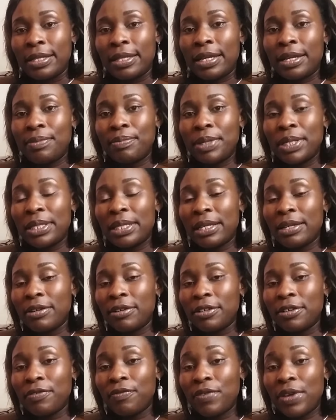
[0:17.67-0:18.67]
That means a
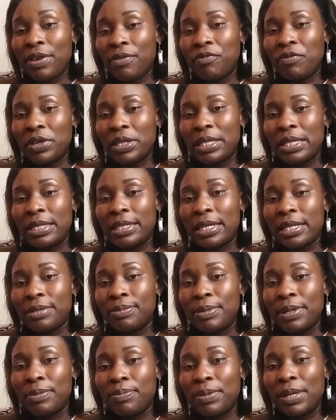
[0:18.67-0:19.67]
lot of emphasis has
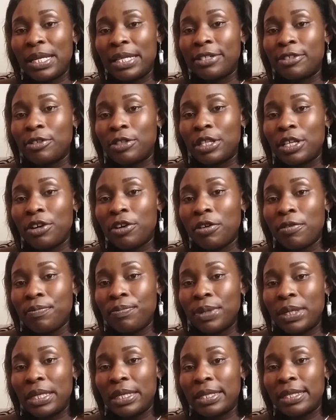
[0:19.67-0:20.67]
been placed on the
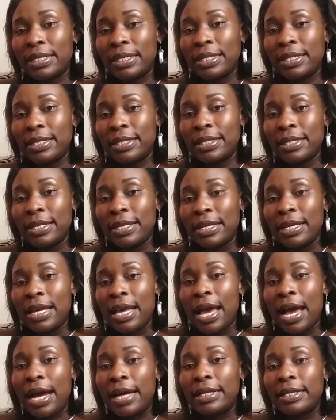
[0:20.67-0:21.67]
competencies,
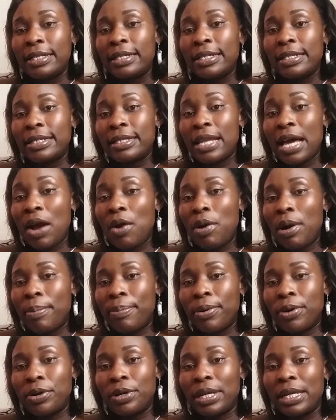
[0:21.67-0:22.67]
and it is now
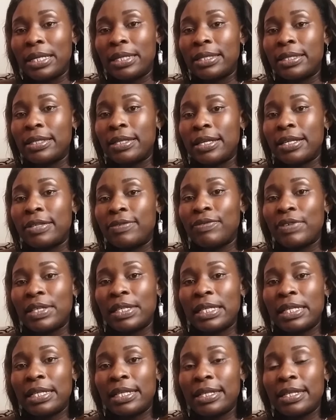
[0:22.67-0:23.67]
upon us as
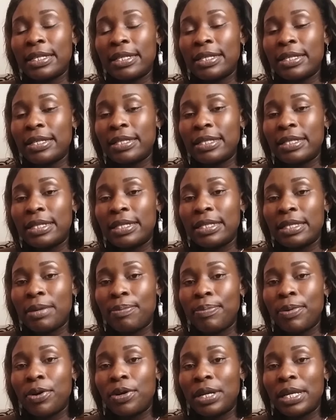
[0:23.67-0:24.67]
facilitators, it is
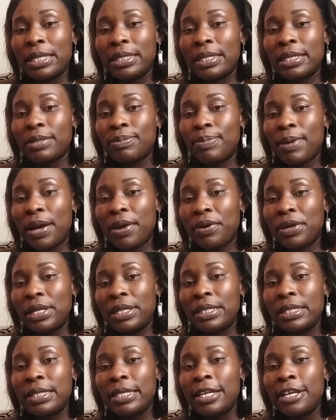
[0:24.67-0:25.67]
upon us as
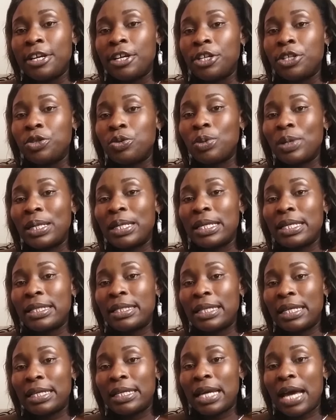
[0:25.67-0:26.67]
parents to
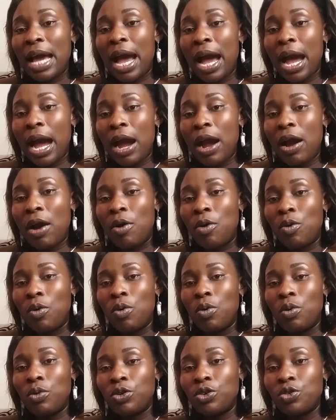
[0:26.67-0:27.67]
understand how
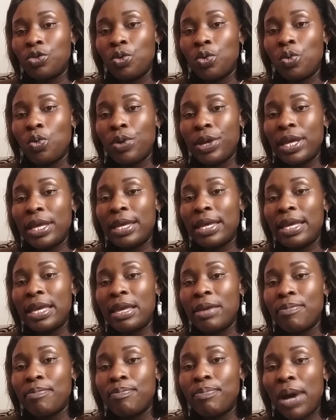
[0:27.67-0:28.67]
do we
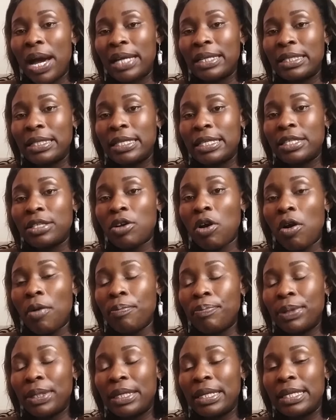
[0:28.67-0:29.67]
impart these
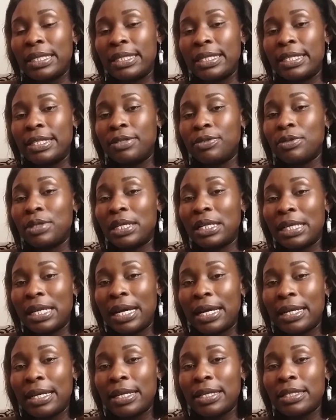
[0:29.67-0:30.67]
competencies to the
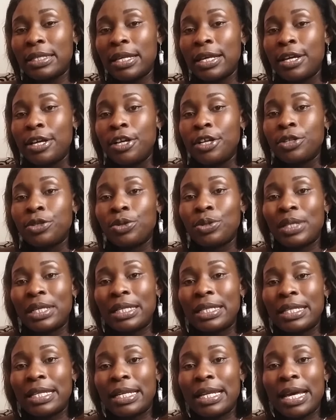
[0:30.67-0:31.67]
learners so
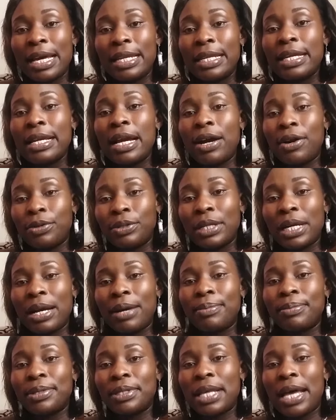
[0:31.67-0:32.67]
that the learning
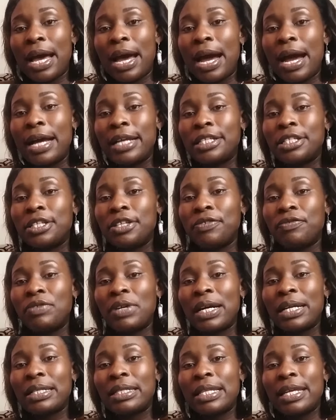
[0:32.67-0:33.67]
outcomes are achieved
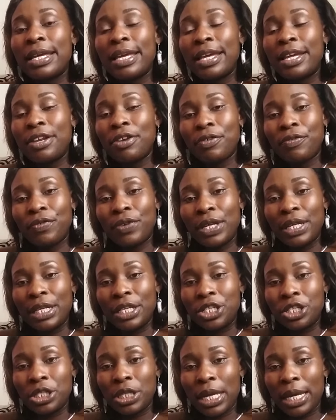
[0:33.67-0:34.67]
at the end of
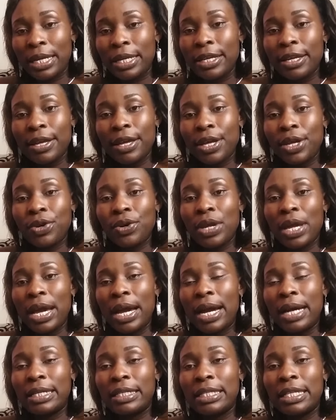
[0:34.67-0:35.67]
each learning
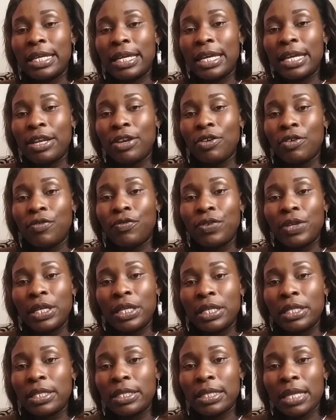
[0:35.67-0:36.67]
area, at the end of
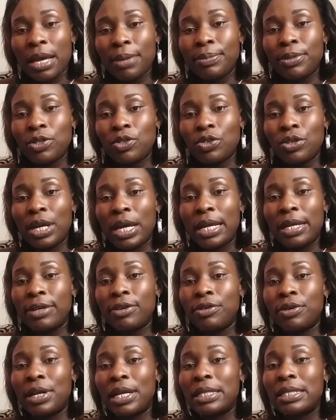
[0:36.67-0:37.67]
each
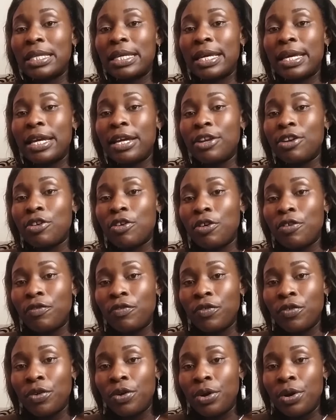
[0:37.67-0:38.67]
substrand, or at the end
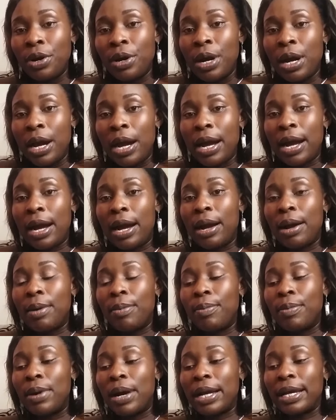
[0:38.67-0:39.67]
of
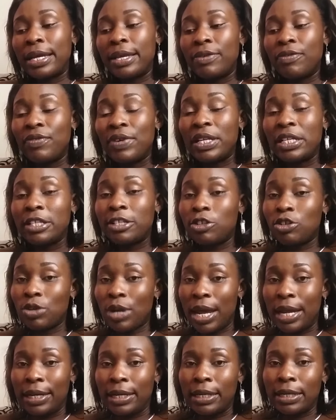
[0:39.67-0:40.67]
a given
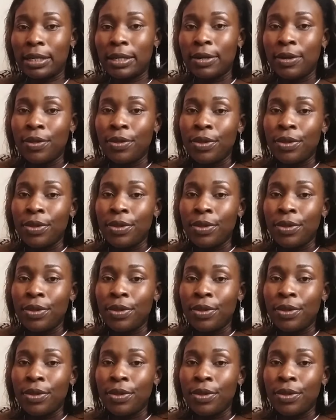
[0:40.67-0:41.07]
strand.